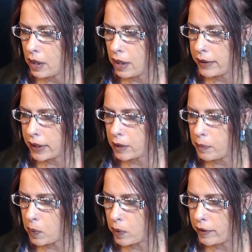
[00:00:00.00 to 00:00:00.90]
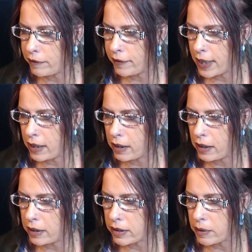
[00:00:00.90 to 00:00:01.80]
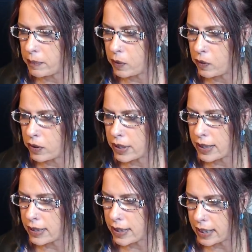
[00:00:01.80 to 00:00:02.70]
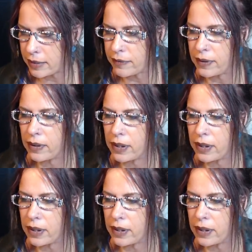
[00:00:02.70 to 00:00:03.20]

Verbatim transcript: I think the porn found on his computer is distasteful.